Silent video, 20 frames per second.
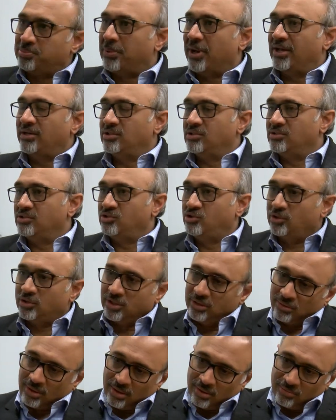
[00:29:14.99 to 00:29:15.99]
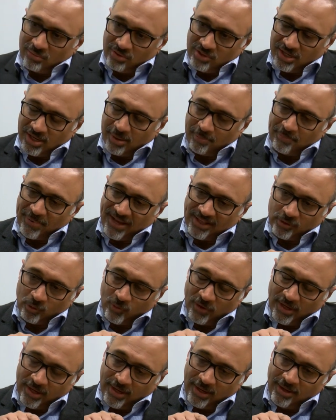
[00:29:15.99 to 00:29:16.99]
patterns. You can take a
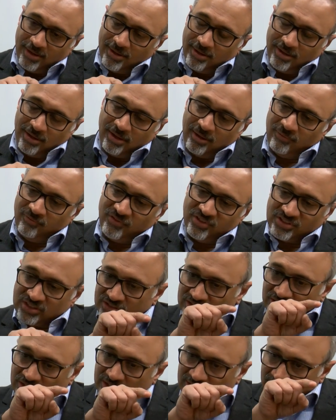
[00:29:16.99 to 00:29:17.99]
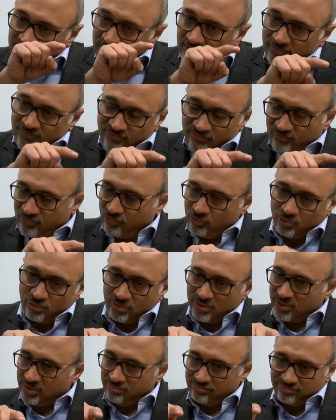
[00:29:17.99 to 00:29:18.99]
pathway in physics and take the
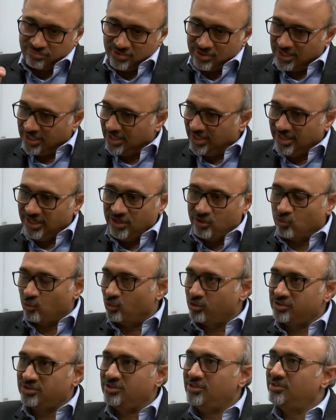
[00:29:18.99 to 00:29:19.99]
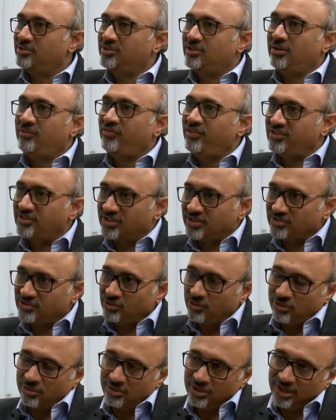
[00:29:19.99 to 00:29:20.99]
4 key courses in physics,
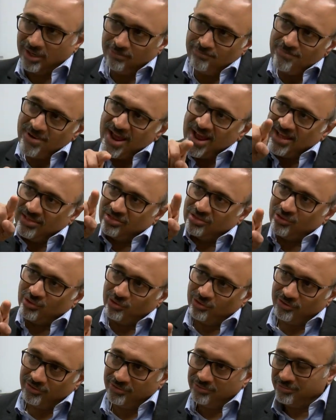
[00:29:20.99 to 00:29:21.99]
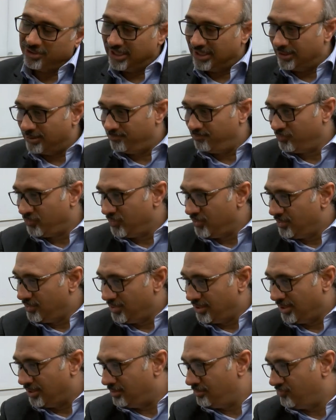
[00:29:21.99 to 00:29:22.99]
or in math, or in
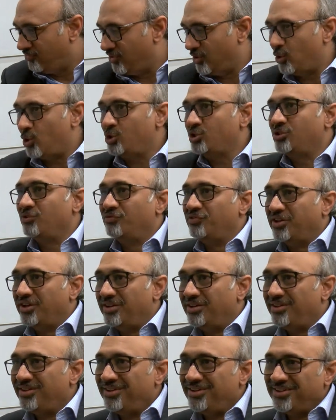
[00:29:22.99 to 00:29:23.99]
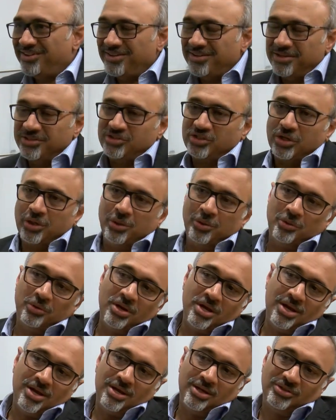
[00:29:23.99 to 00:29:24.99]
philosophy. So
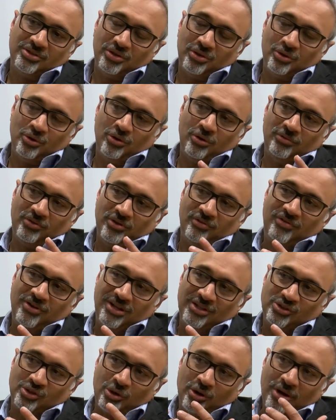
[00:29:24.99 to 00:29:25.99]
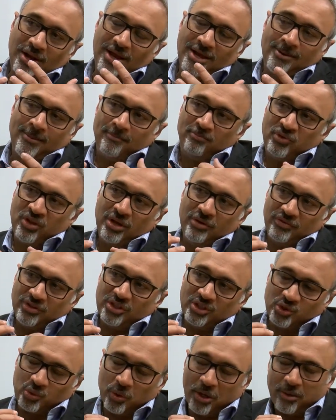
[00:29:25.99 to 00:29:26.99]
the whole, it's sort of like, think of it
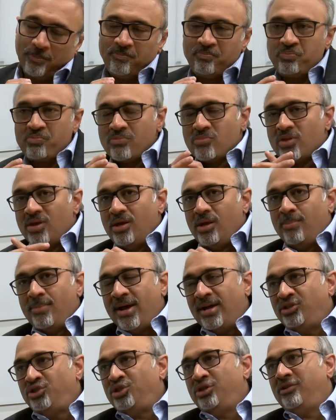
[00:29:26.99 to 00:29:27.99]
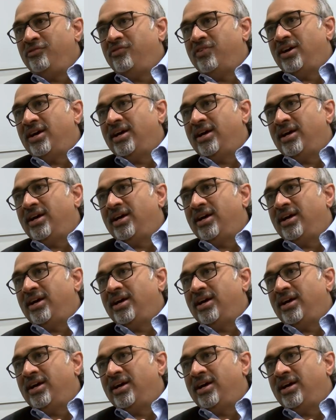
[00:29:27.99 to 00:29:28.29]
this way. Imagine if I